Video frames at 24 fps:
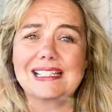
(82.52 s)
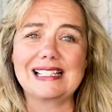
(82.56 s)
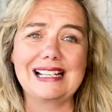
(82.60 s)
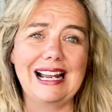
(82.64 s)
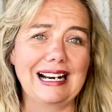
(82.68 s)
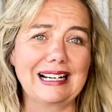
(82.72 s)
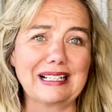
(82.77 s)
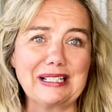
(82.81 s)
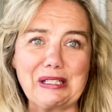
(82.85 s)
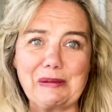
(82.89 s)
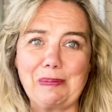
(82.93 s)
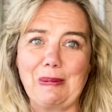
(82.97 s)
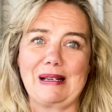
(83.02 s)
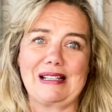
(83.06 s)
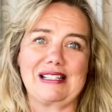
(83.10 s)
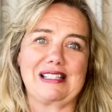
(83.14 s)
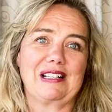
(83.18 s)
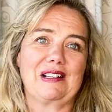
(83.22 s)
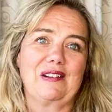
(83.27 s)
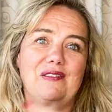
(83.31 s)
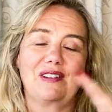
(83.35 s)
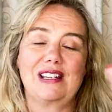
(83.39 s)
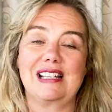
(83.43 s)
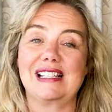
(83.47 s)
Not
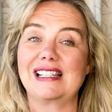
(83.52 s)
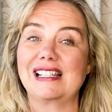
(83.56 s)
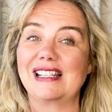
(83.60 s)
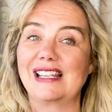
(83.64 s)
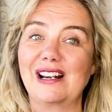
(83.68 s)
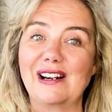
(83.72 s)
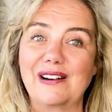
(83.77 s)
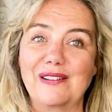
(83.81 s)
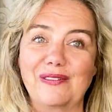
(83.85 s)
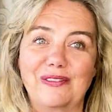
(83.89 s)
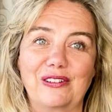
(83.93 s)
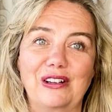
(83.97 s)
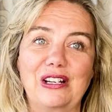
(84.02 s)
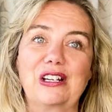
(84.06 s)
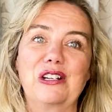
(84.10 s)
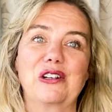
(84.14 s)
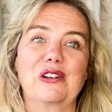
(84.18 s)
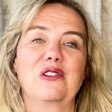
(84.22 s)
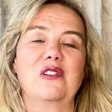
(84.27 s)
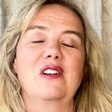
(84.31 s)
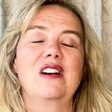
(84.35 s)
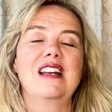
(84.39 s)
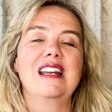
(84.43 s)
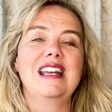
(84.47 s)
expensive. It's there for
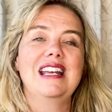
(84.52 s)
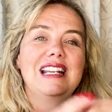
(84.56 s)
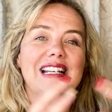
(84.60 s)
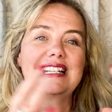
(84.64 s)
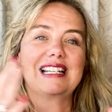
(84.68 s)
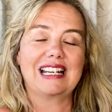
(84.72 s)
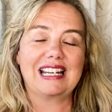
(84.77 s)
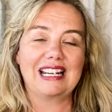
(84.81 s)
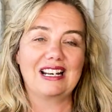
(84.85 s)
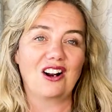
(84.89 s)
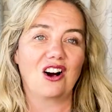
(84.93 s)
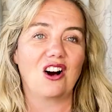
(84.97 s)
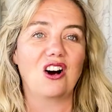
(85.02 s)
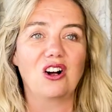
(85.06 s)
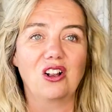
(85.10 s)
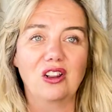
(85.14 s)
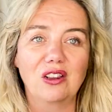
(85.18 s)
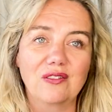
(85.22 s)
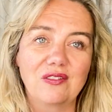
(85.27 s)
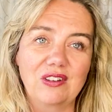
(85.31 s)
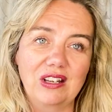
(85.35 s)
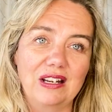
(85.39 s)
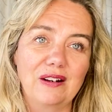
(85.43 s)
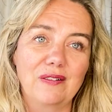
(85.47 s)
you to get all
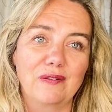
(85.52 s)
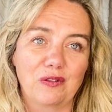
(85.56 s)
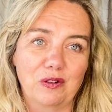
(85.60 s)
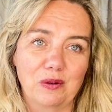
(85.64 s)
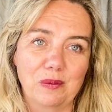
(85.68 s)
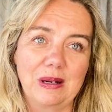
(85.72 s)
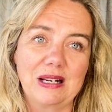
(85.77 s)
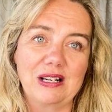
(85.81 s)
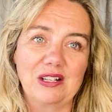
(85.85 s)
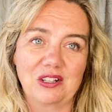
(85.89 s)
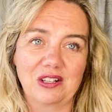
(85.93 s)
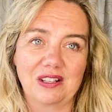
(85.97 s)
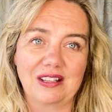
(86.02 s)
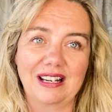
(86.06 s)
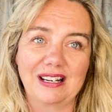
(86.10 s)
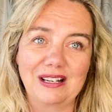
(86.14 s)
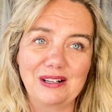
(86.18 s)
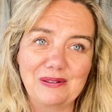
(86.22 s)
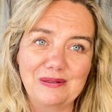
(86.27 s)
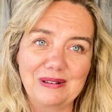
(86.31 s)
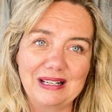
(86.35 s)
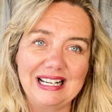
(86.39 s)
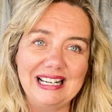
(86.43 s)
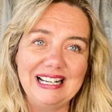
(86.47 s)
of the information that
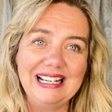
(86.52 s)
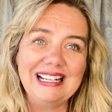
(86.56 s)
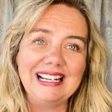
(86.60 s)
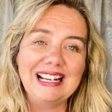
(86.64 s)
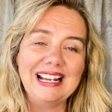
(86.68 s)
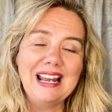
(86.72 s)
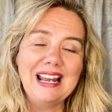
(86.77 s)
you need.